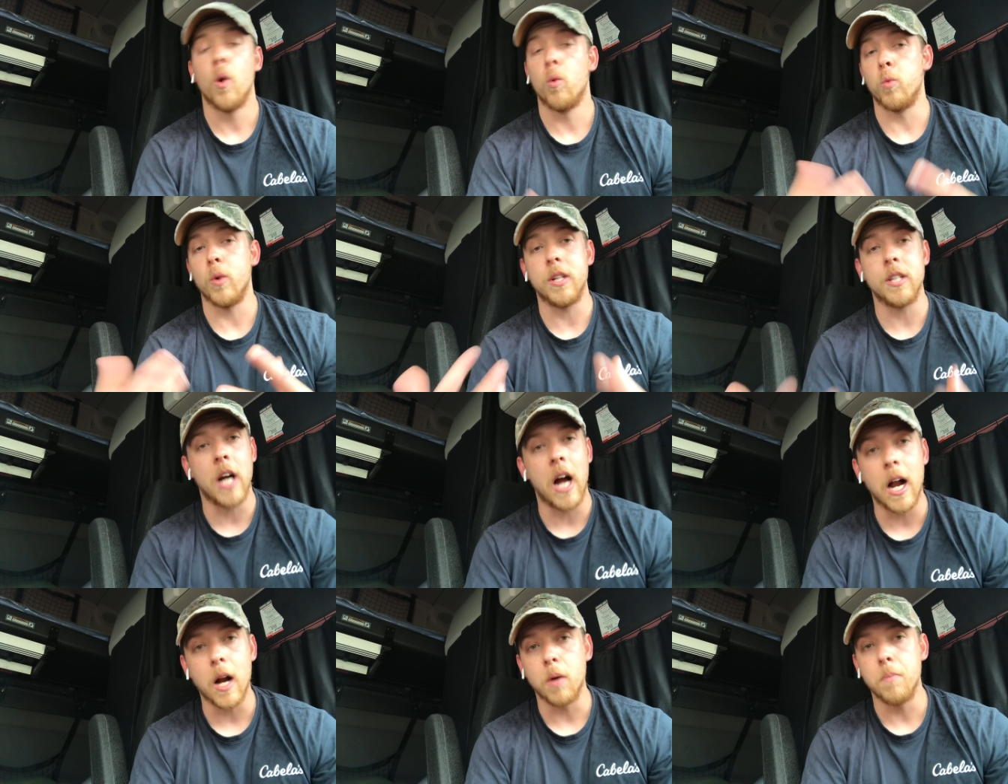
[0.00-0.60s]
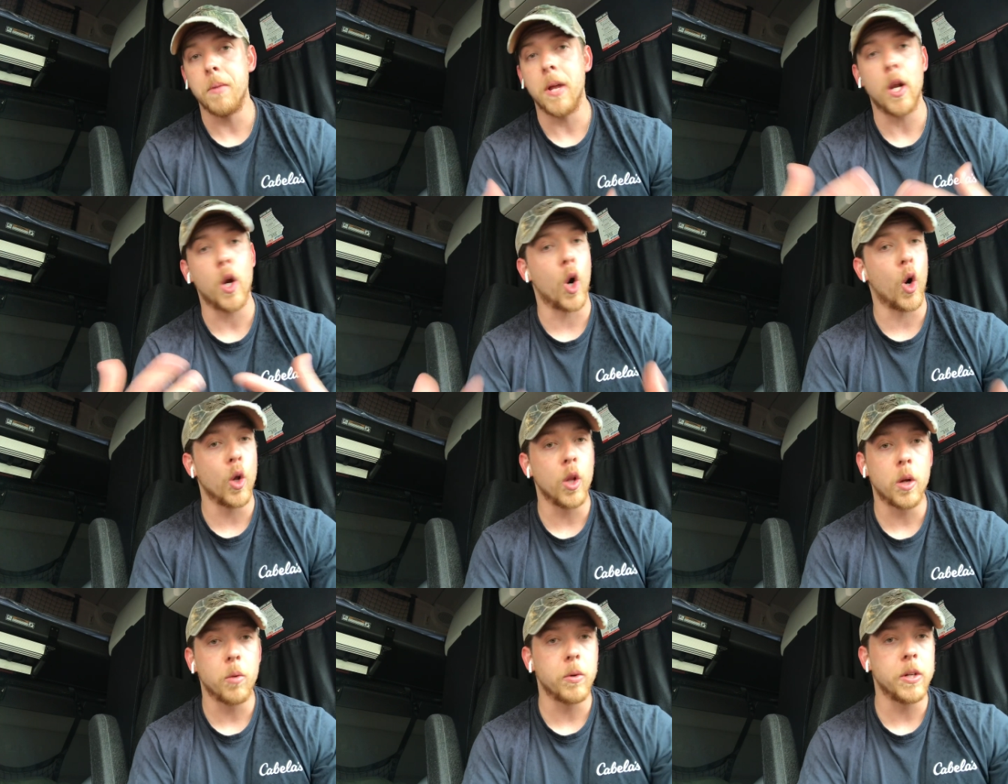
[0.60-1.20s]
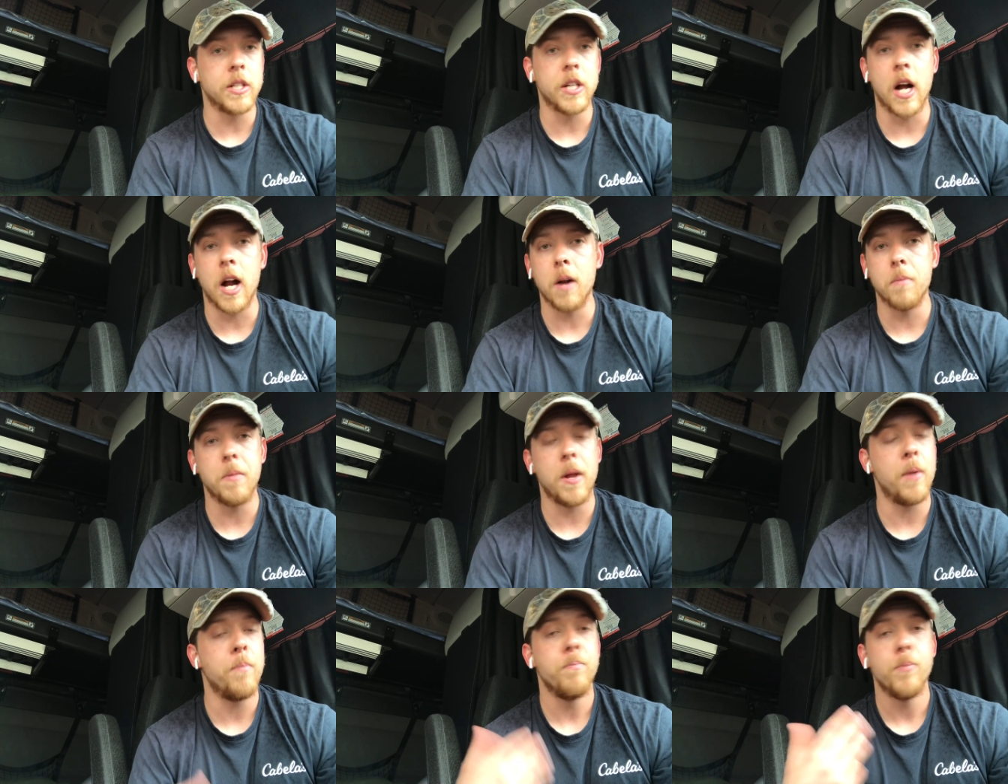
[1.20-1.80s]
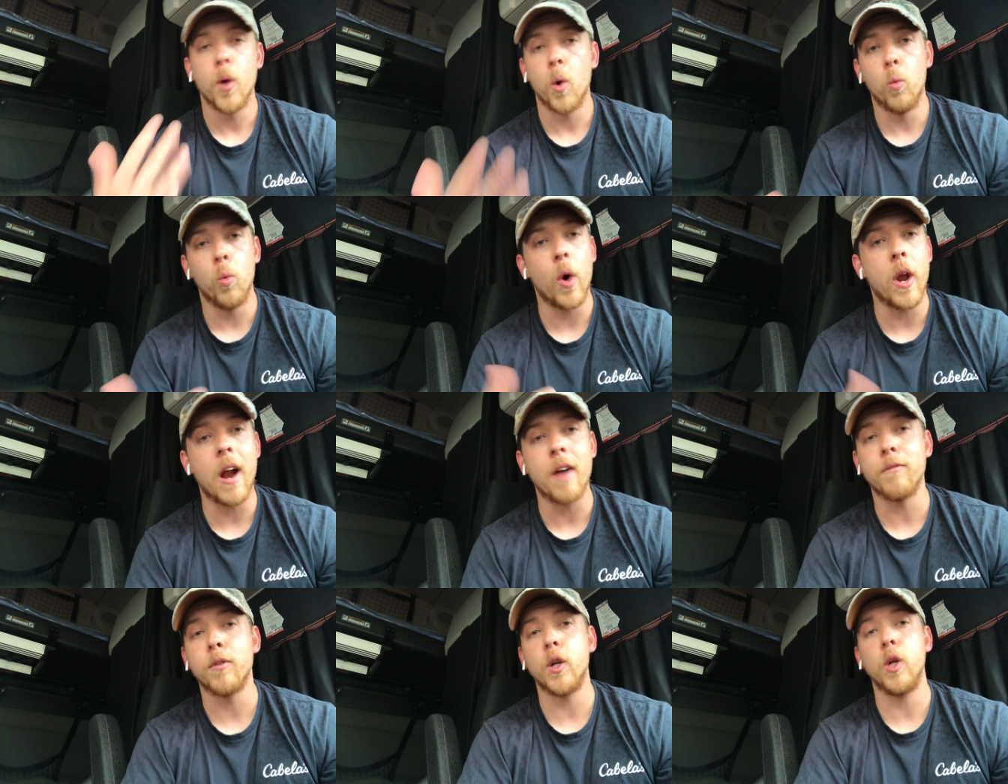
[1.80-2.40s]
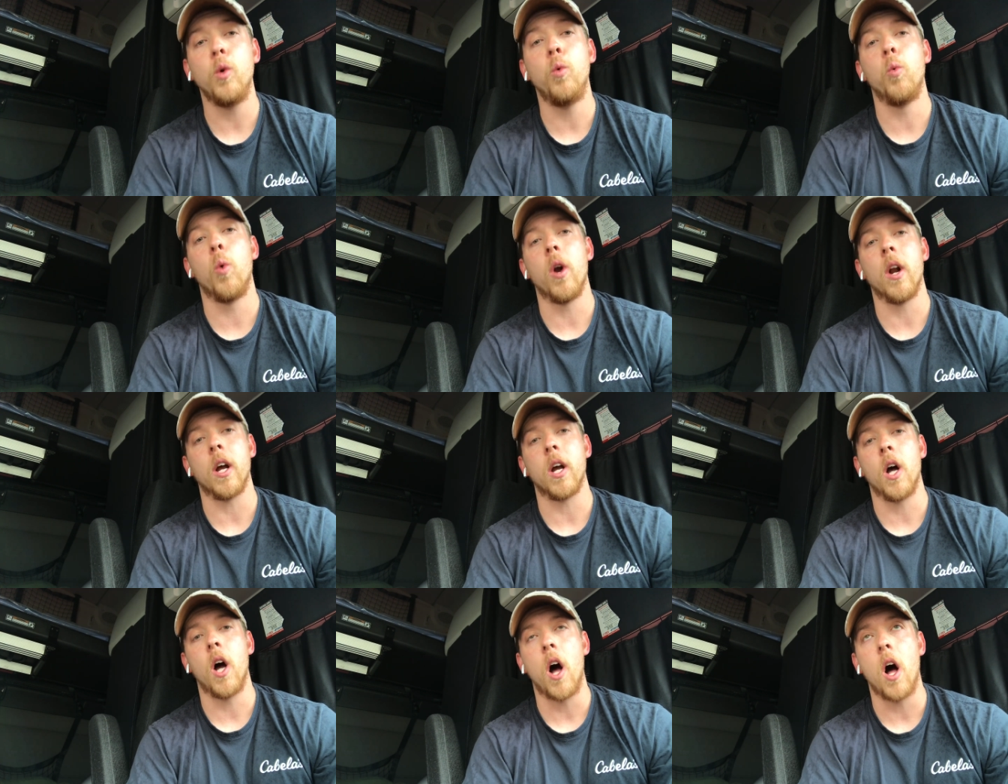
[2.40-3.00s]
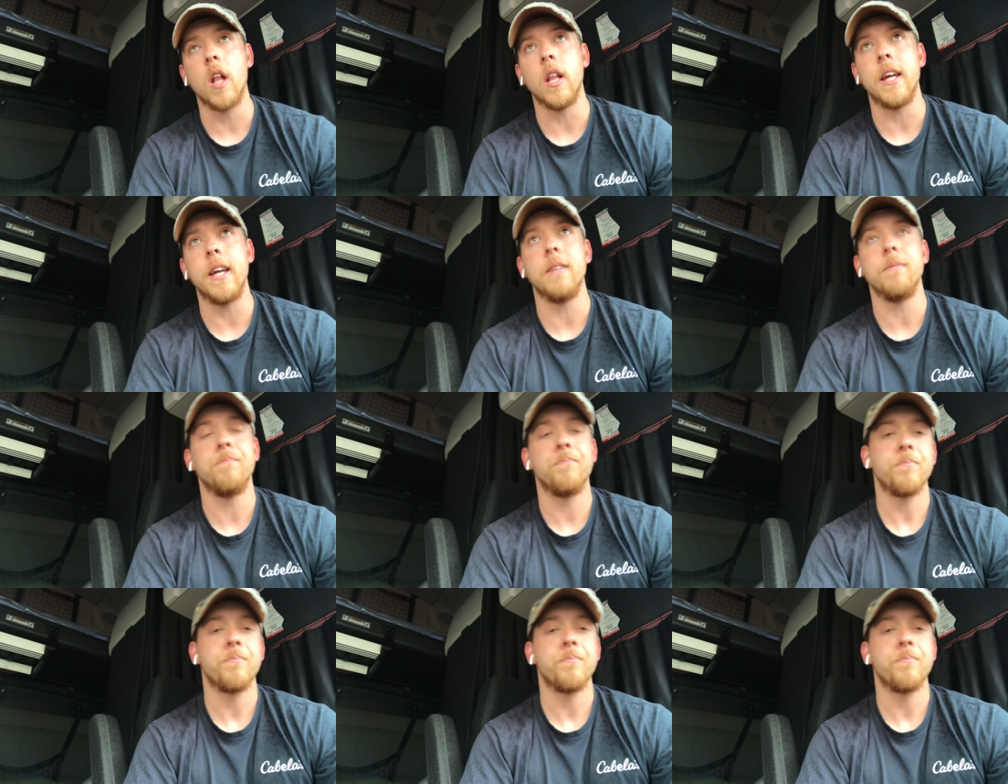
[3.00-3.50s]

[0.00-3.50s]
retirement, early retirement, whatever you want to call it.